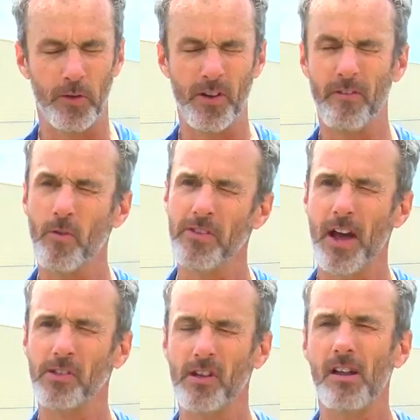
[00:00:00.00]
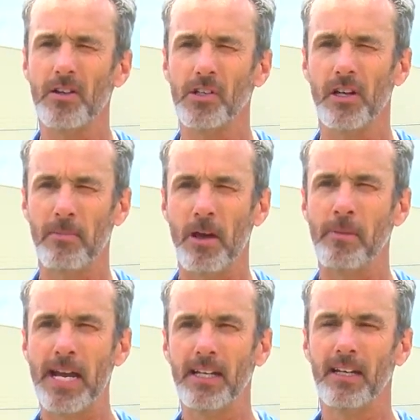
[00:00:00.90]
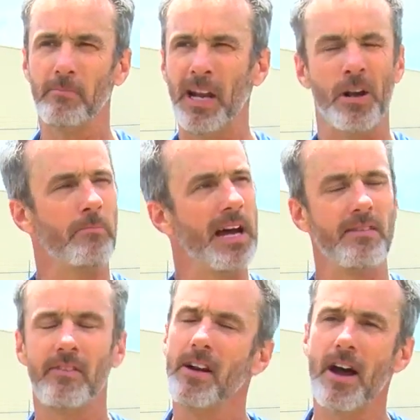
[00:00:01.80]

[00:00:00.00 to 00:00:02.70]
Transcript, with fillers: three or four thousand dollars on a mountain bike, but I don't buy them very